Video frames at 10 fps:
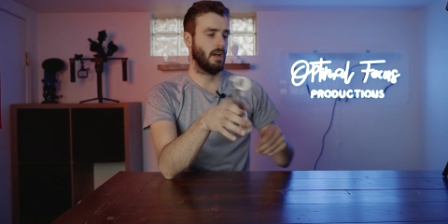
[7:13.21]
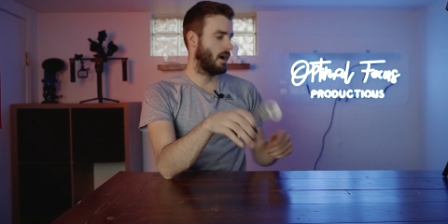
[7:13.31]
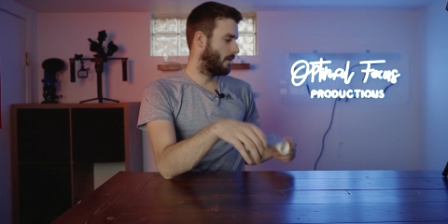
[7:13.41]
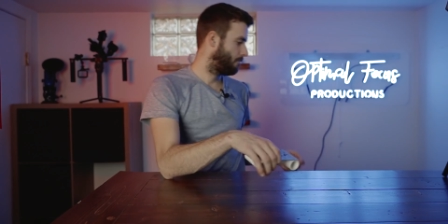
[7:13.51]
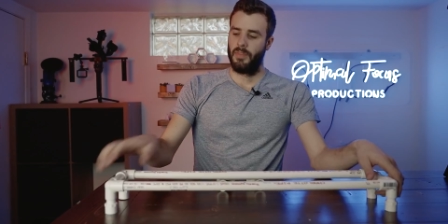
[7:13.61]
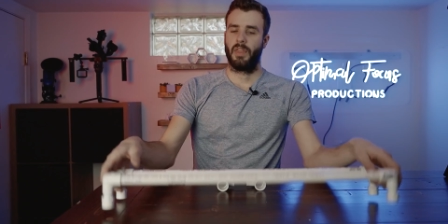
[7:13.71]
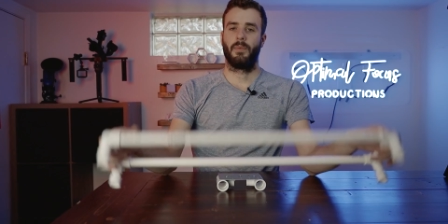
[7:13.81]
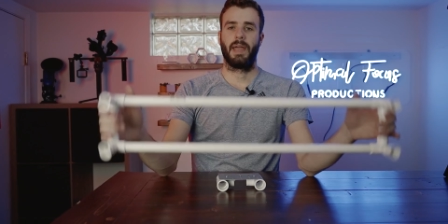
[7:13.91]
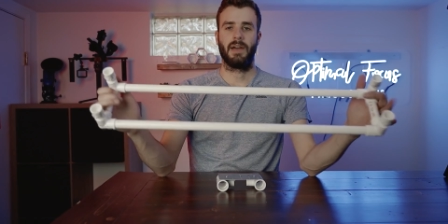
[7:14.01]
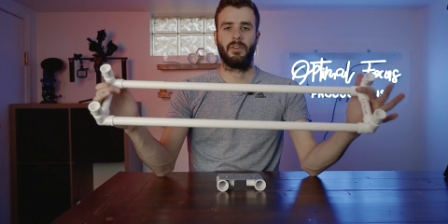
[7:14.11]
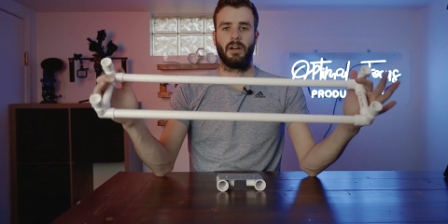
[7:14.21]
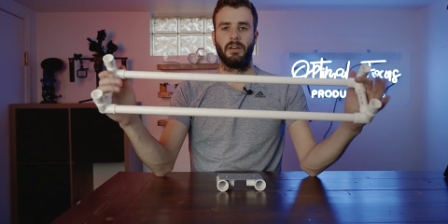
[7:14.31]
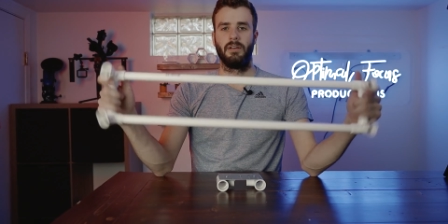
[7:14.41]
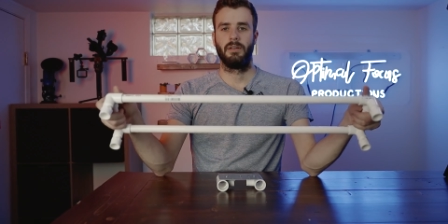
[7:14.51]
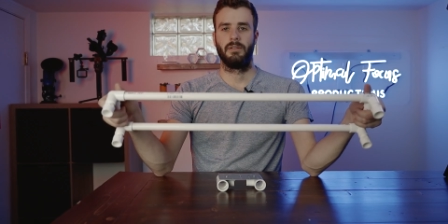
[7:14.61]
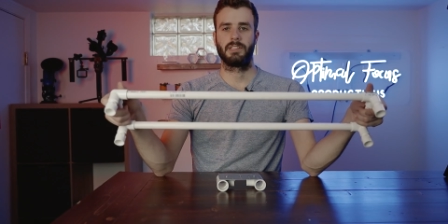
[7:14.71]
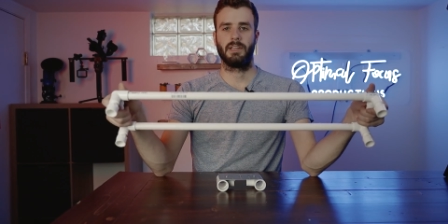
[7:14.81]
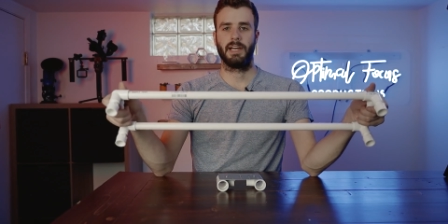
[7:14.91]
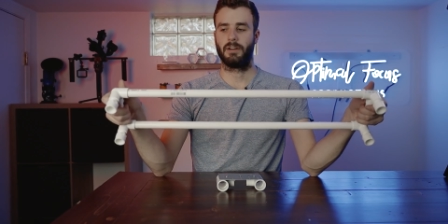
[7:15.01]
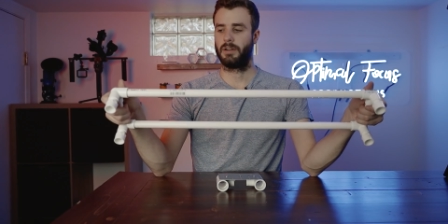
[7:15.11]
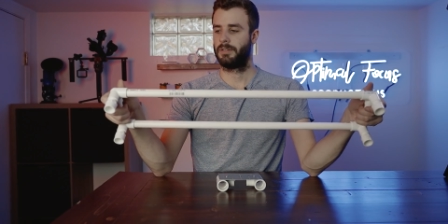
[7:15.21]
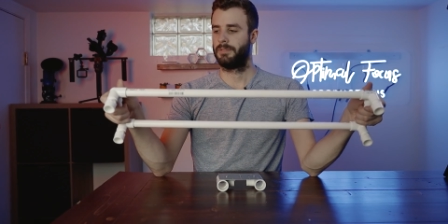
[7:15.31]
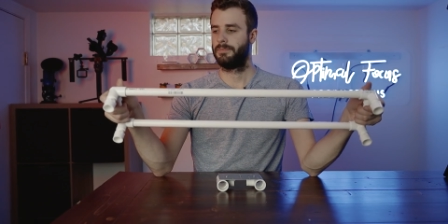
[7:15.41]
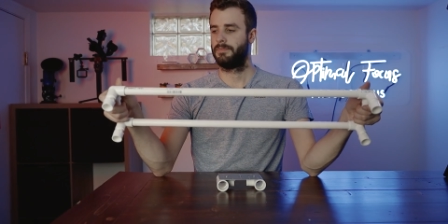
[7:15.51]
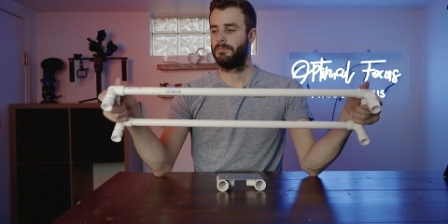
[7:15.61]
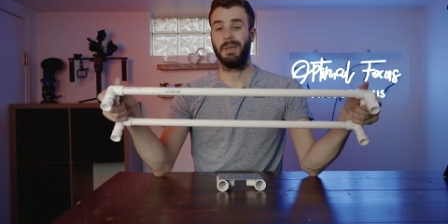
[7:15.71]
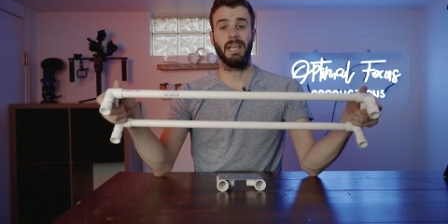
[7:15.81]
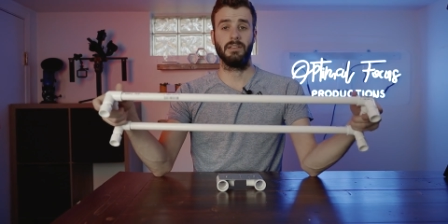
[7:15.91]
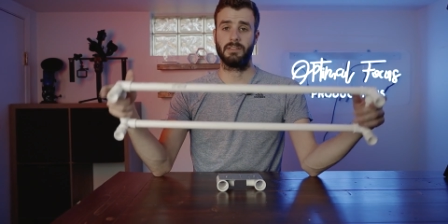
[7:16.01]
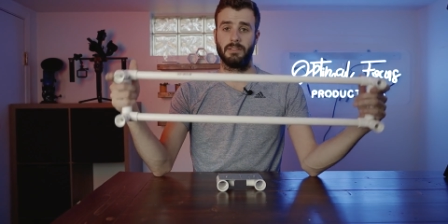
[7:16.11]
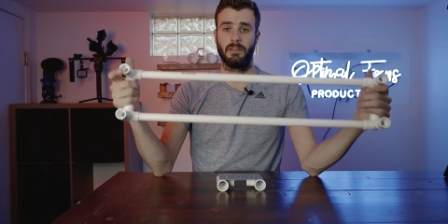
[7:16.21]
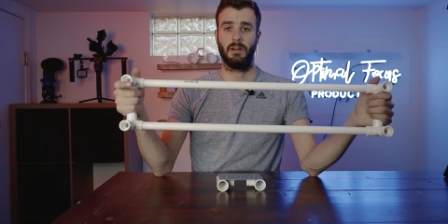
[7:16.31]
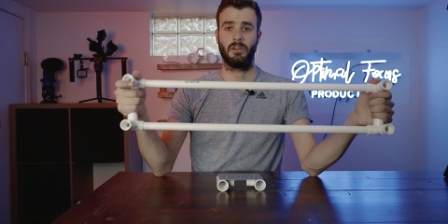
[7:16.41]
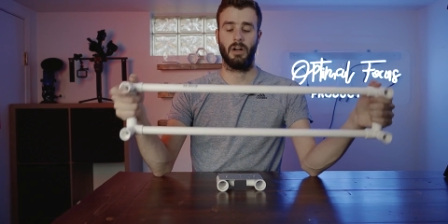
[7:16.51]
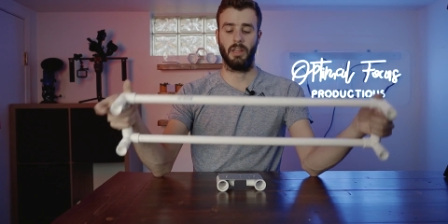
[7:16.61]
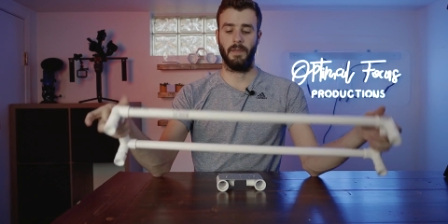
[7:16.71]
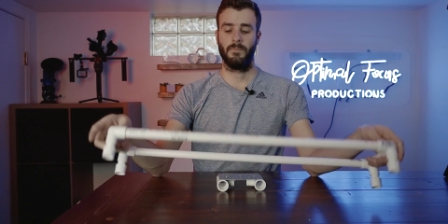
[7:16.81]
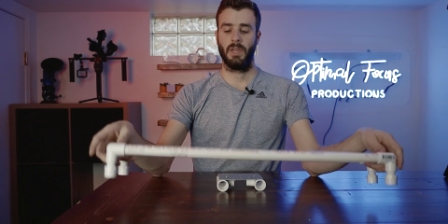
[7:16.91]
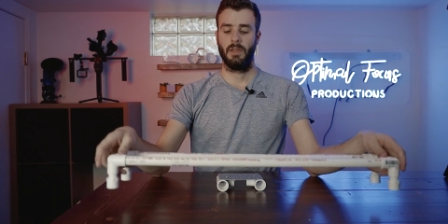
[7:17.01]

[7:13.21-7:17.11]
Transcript: Um, then we have our slider base, I'll call it.